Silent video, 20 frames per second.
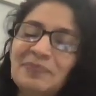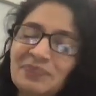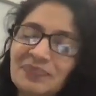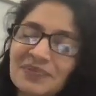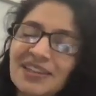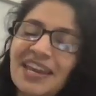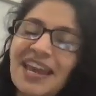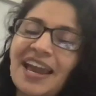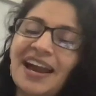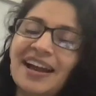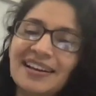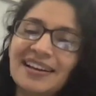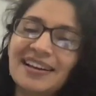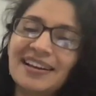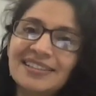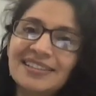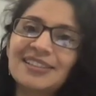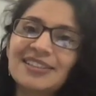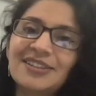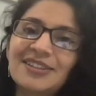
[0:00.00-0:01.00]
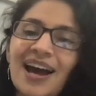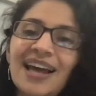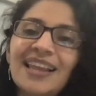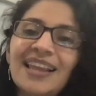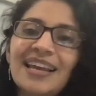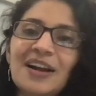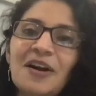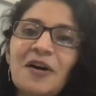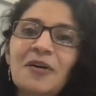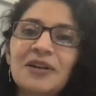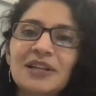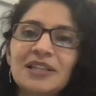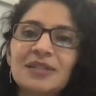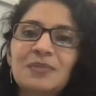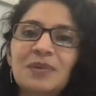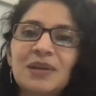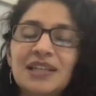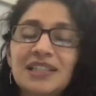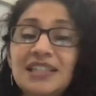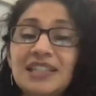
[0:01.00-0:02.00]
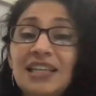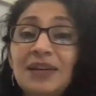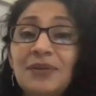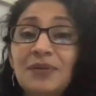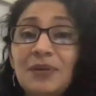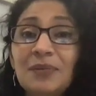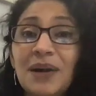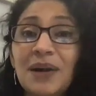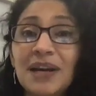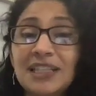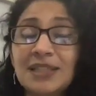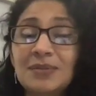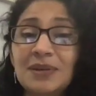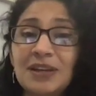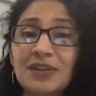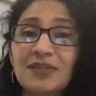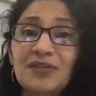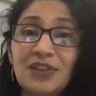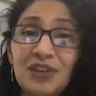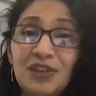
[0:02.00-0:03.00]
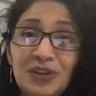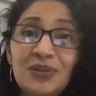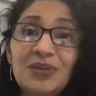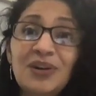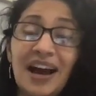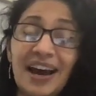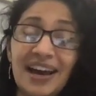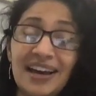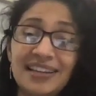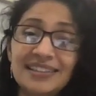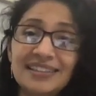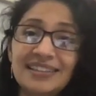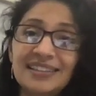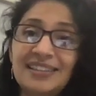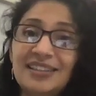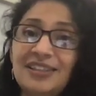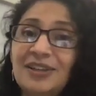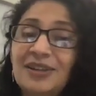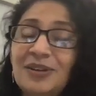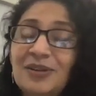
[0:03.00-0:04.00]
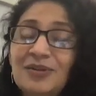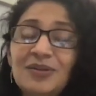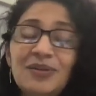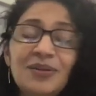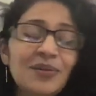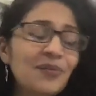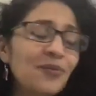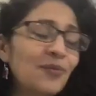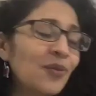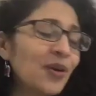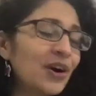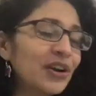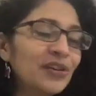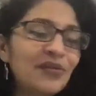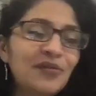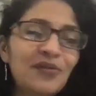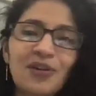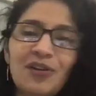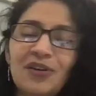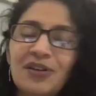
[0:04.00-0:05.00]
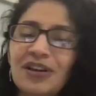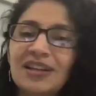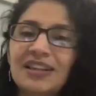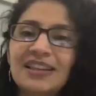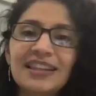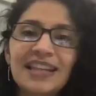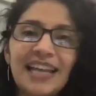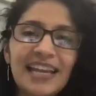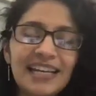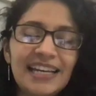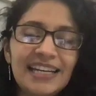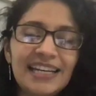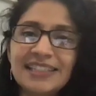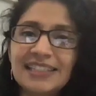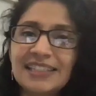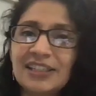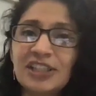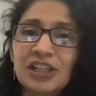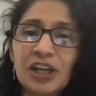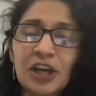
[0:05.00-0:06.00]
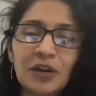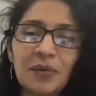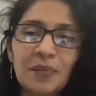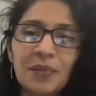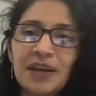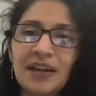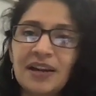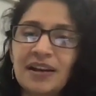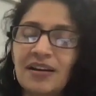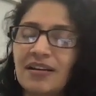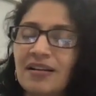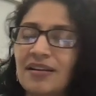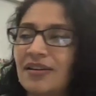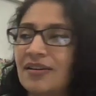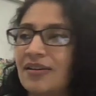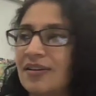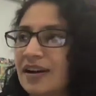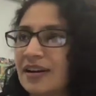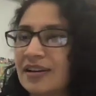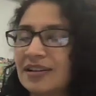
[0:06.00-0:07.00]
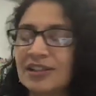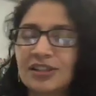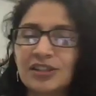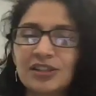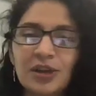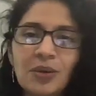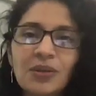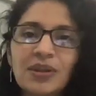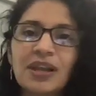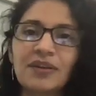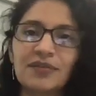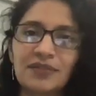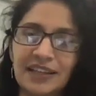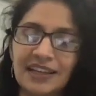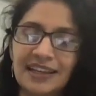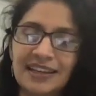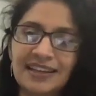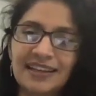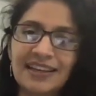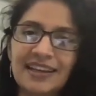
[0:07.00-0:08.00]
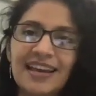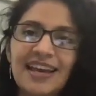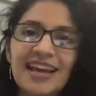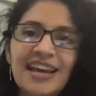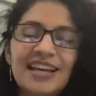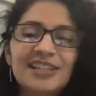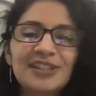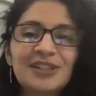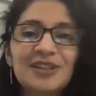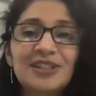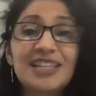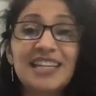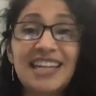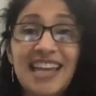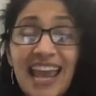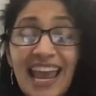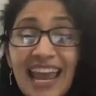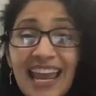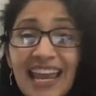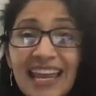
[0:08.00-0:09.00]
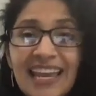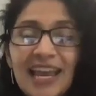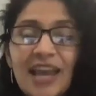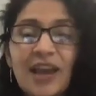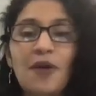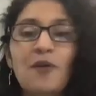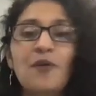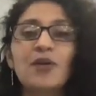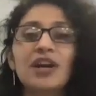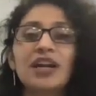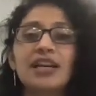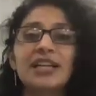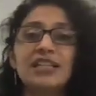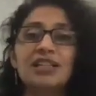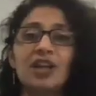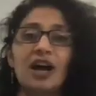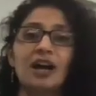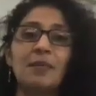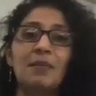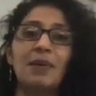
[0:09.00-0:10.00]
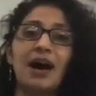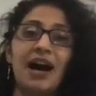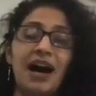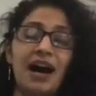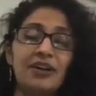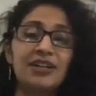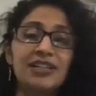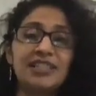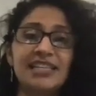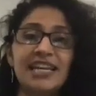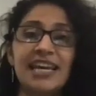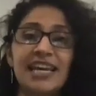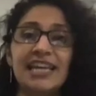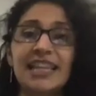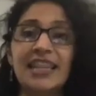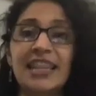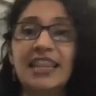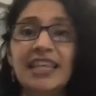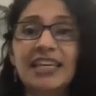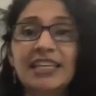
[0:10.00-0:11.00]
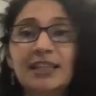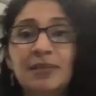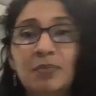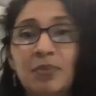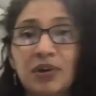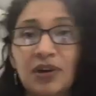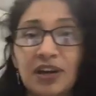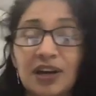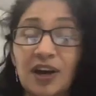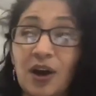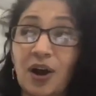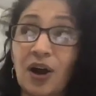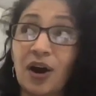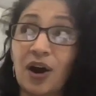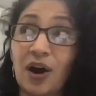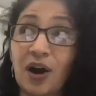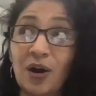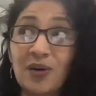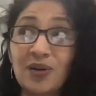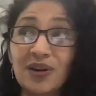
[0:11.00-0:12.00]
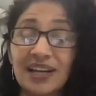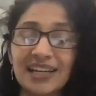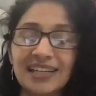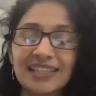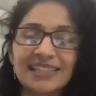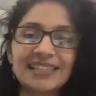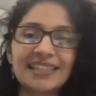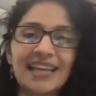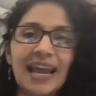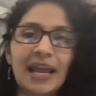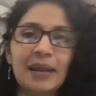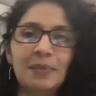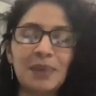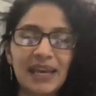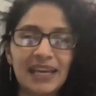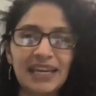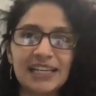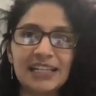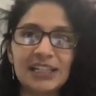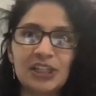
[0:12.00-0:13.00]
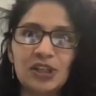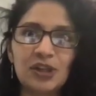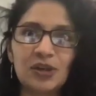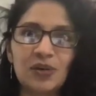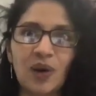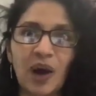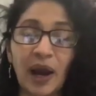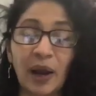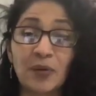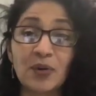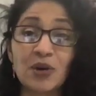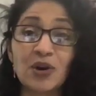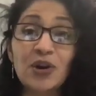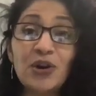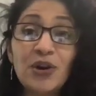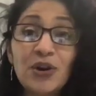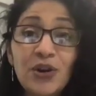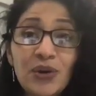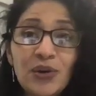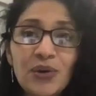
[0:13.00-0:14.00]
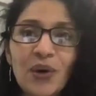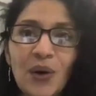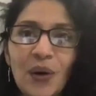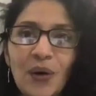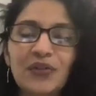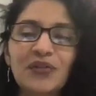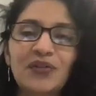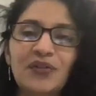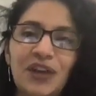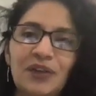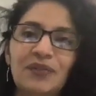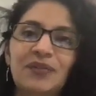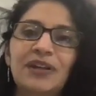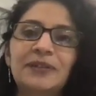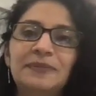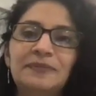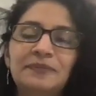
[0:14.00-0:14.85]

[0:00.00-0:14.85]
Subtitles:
Yeah, so I like Otis because he reminds me of you guys, you wonderful ladies and gentlemen. Oh, so lovely. So today we're going to talk about how to take this book, Otis, and make it into our new old favorite.